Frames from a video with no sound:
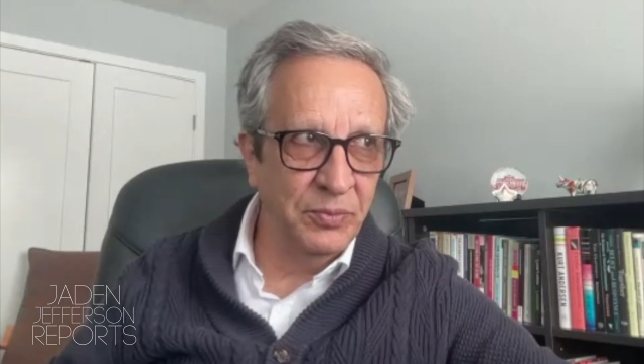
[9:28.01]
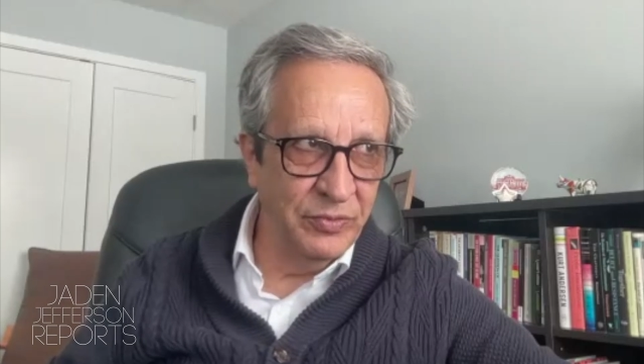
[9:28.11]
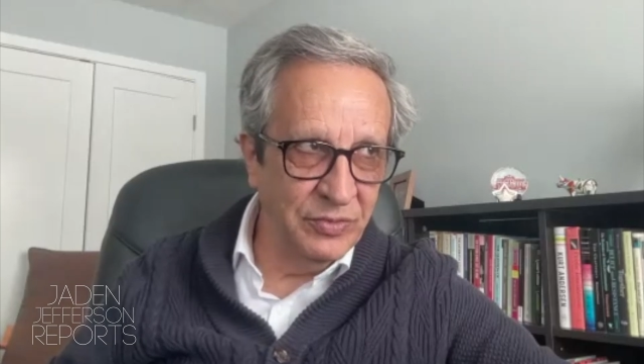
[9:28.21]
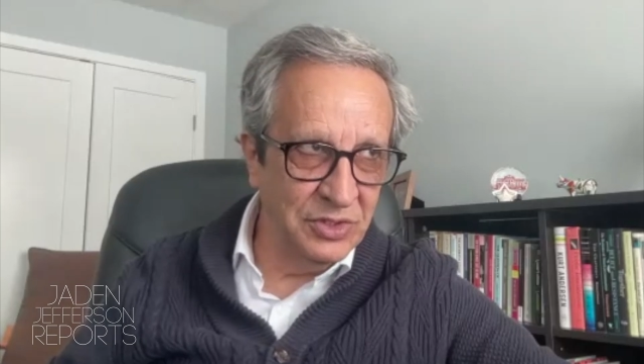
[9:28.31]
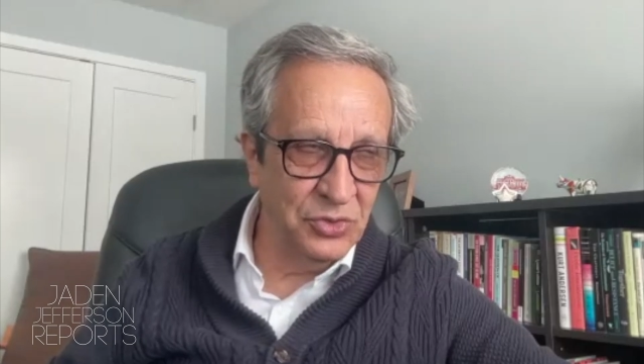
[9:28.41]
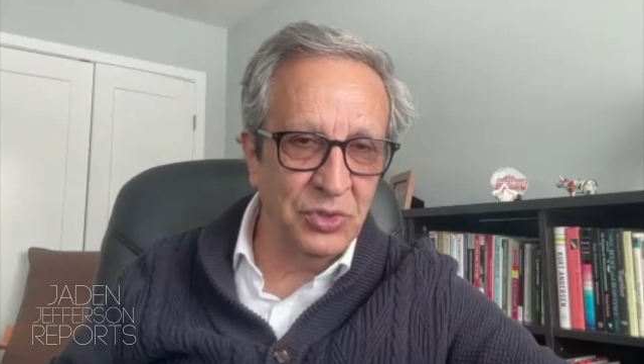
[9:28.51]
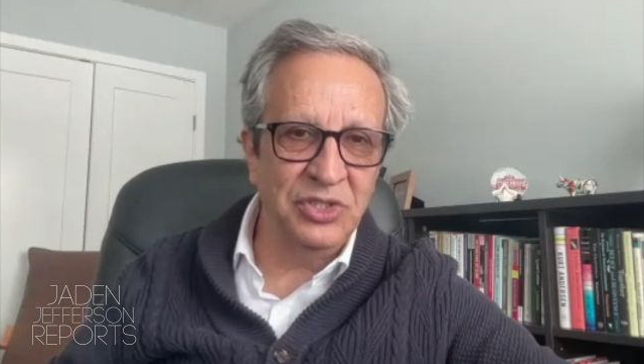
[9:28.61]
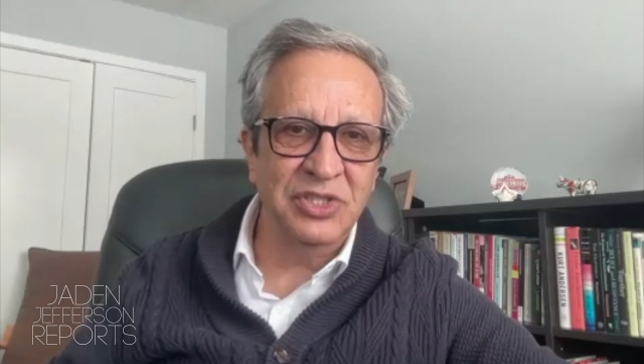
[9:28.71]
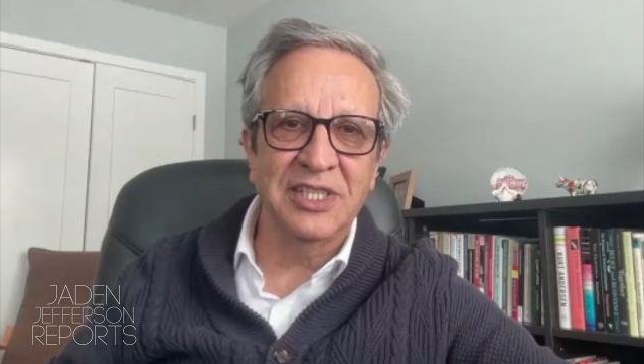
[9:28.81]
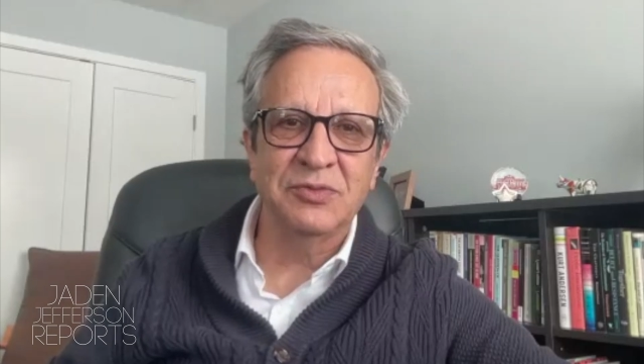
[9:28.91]

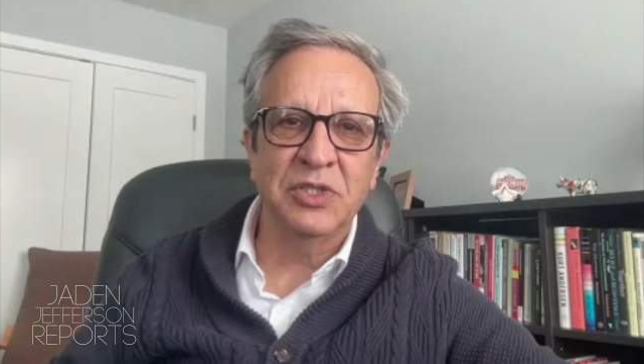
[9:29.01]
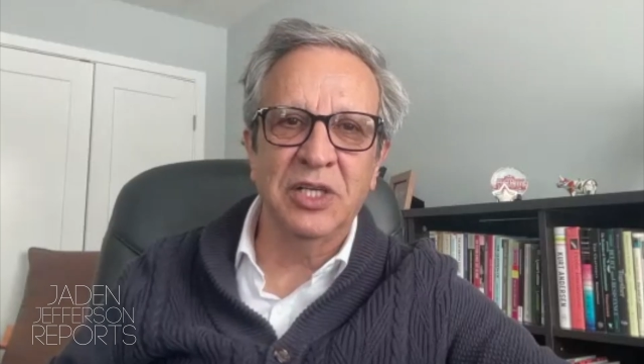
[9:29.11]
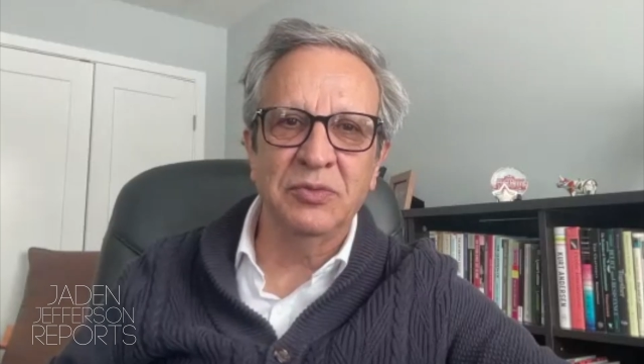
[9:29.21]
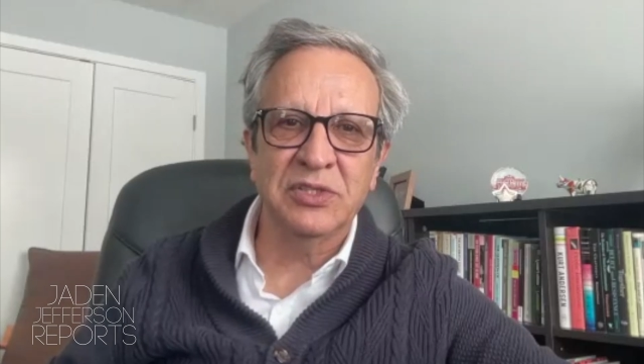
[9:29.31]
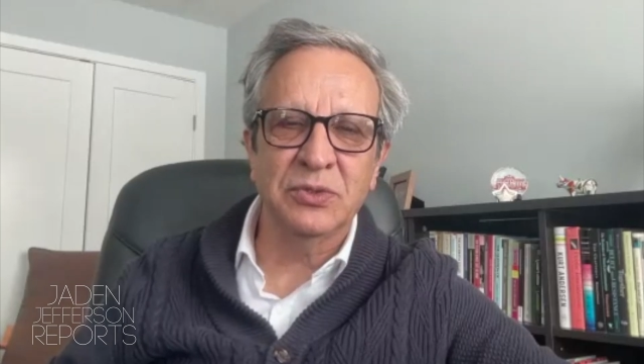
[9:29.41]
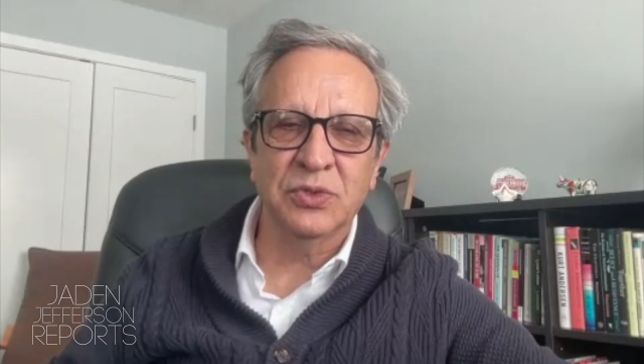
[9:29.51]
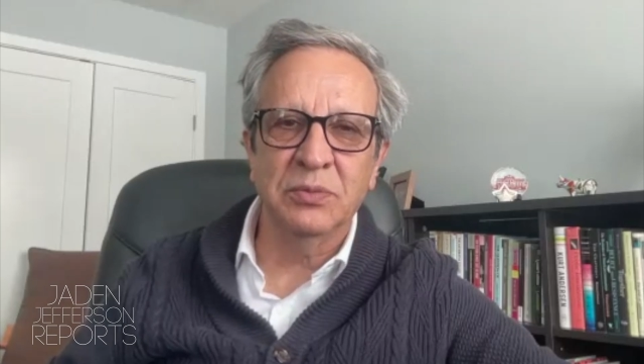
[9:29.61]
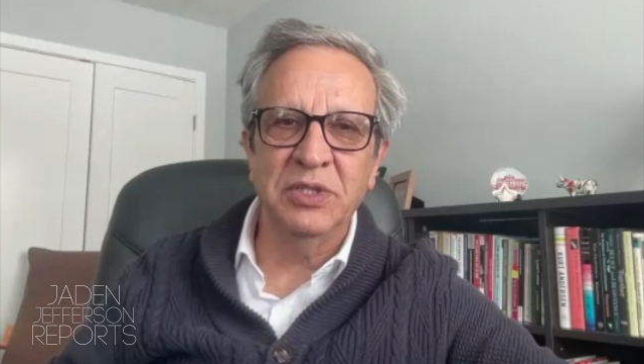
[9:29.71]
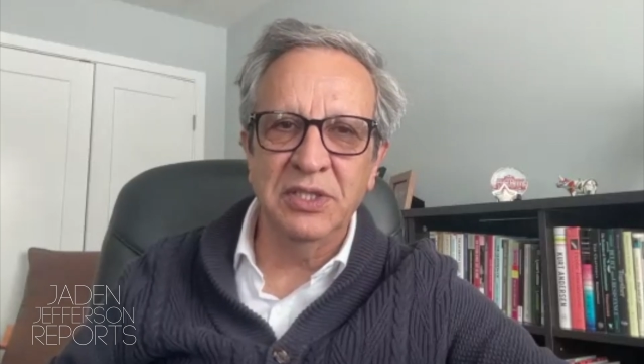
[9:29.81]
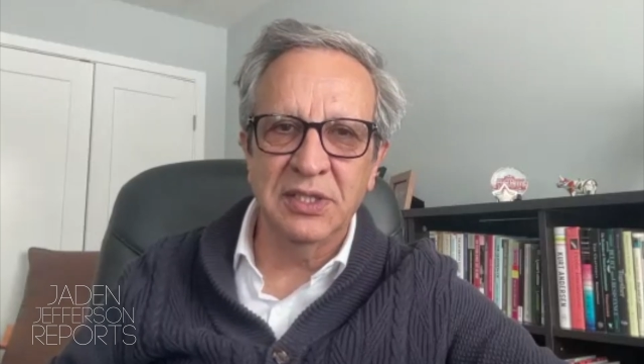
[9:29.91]
situation as we are with social
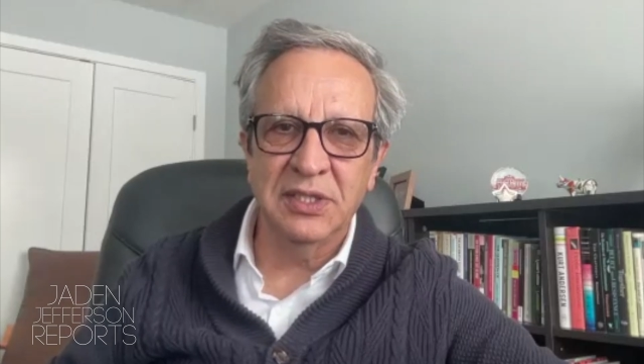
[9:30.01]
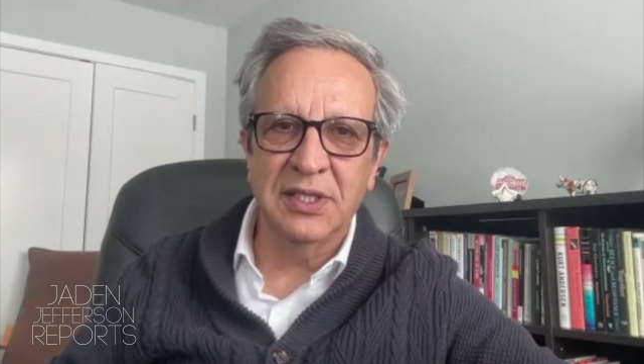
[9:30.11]
media now.